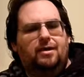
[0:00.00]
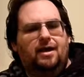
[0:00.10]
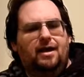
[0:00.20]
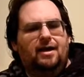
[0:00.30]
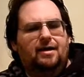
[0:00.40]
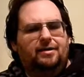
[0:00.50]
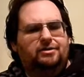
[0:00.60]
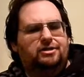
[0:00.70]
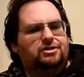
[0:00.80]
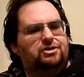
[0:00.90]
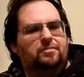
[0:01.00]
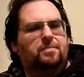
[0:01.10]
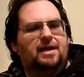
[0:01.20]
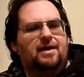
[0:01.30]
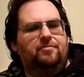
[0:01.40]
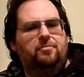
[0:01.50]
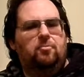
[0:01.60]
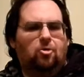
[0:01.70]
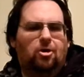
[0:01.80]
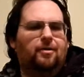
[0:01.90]
And she should be having
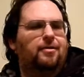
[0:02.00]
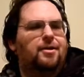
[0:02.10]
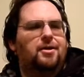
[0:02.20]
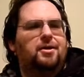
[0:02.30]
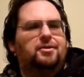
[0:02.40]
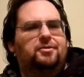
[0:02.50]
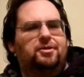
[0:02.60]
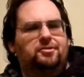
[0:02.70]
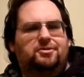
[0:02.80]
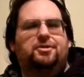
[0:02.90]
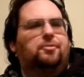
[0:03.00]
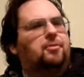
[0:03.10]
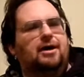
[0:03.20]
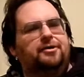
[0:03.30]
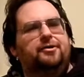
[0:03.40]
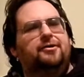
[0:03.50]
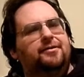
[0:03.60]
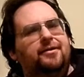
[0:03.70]
more due to the weather